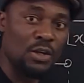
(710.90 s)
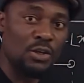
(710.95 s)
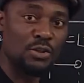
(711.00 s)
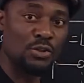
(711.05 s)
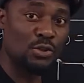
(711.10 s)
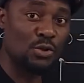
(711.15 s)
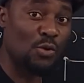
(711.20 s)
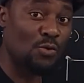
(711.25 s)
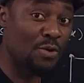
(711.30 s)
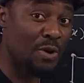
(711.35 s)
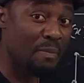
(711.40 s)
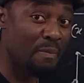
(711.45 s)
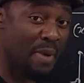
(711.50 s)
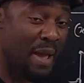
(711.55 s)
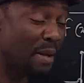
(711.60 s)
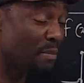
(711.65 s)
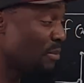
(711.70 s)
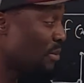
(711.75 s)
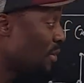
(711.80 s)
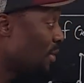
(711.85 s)
So
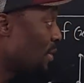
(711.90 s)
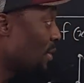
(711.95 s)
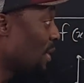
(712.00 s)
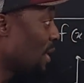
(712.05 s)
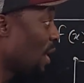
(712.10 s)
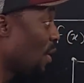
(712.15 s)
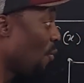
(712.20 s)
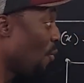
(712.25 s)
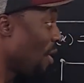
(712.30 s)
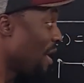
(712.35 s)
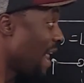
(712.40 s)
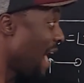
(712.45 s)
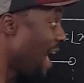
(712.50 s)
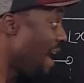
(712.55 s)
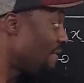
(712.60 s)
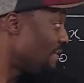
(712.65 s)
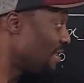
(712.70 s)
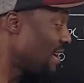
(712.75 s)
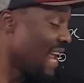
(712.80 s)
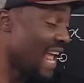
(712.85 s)
remember,
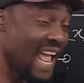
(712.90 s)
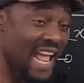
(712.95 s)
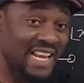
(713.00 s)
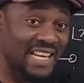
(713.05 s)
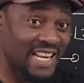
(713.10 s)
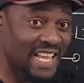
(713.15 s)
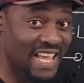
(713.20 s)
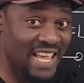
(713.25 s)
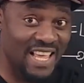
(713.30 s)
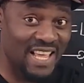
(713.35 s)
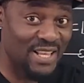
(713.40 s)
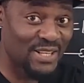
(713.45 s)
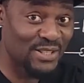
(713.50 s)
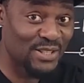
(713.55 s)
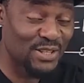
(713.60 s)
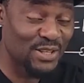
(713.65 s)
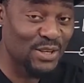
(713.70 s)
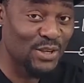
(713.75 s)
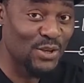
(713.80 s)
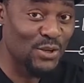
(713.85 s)
whatever n
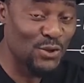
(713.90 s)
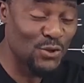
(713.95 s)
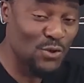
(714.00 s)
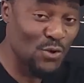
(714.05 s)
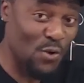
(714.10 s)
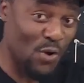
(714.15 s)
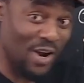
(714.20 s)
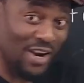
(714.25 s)
is, you